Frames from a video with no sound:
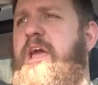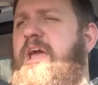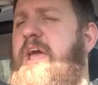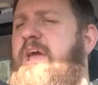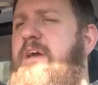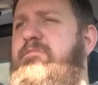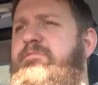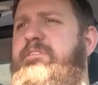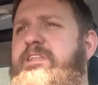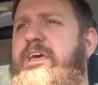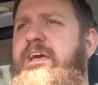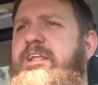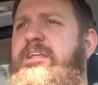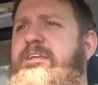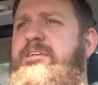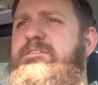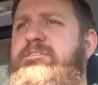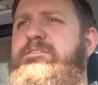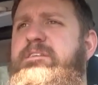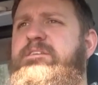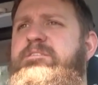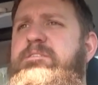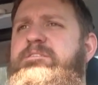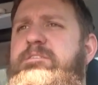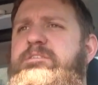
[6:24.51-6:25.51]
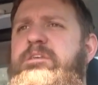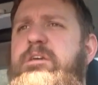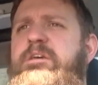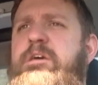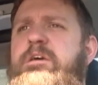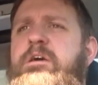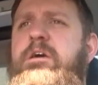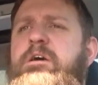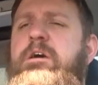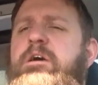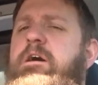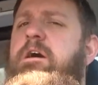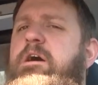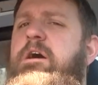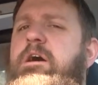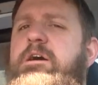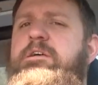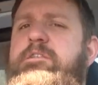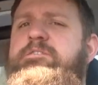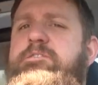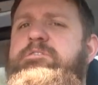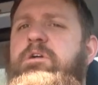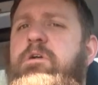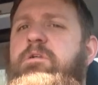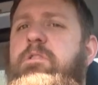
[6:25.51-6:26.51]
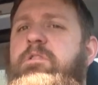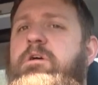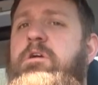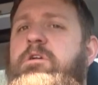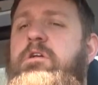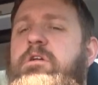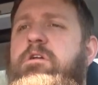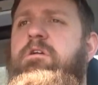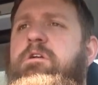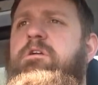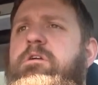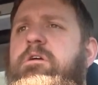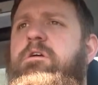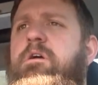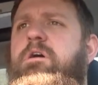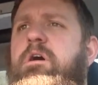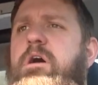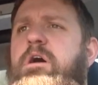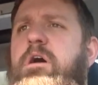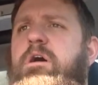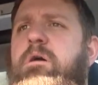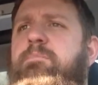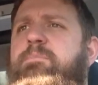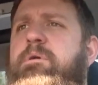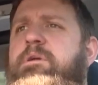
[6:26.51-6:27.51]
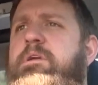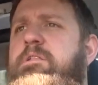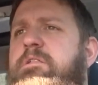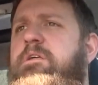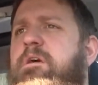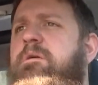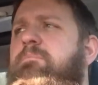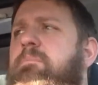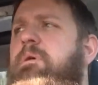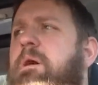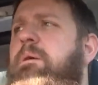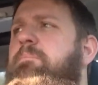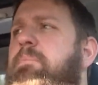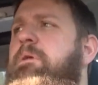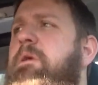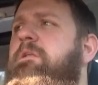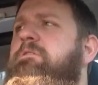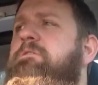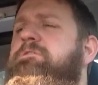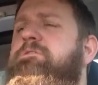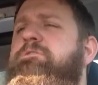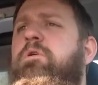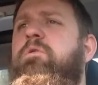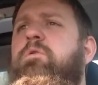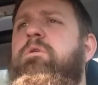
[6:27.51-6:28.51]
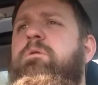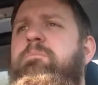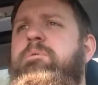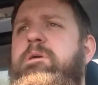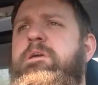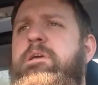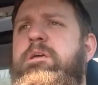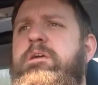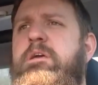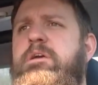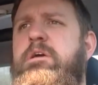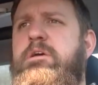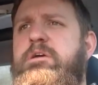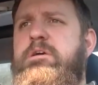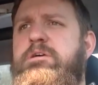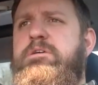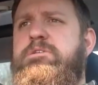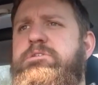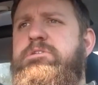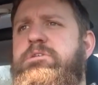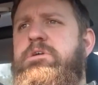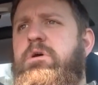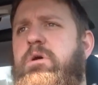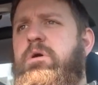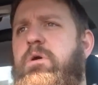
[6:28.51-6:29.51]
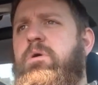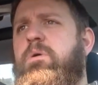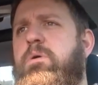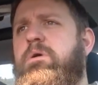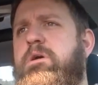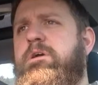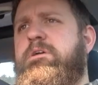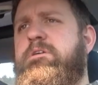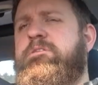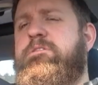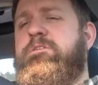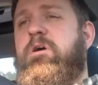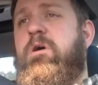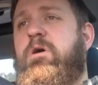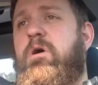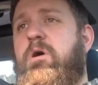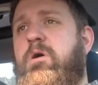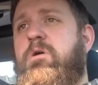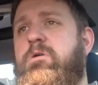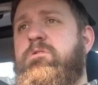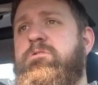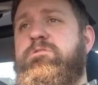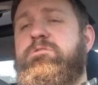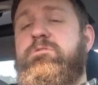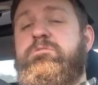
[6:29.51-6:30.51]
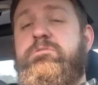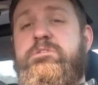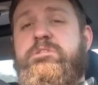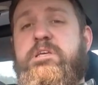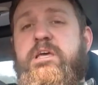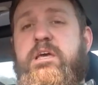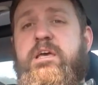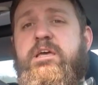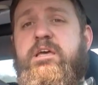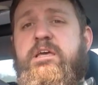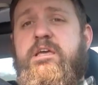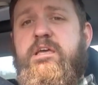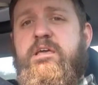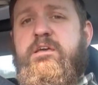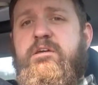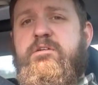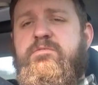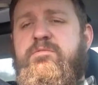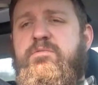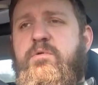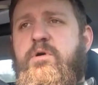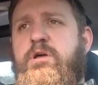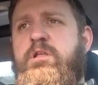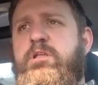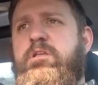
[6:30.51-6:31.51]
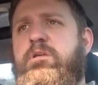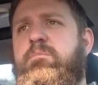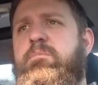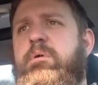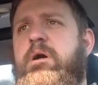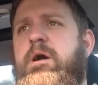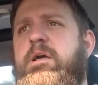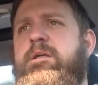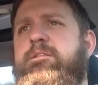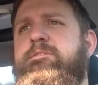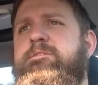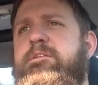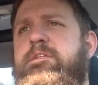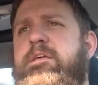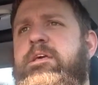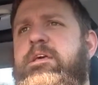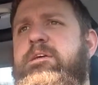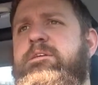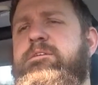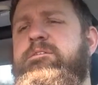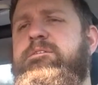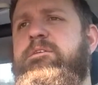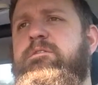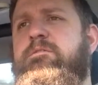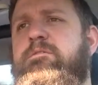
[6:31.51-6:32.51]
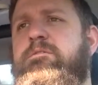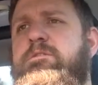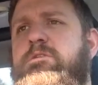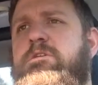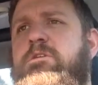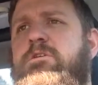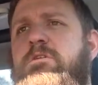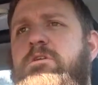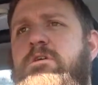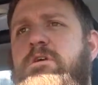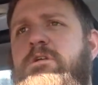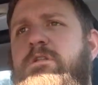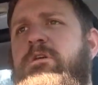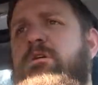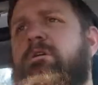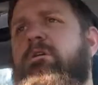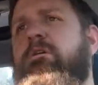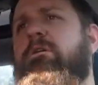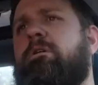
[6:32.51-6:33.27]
I haven't had it since it's no longer being done by Peter Stokeby, so it's hard to say if what you're buying today is still as good.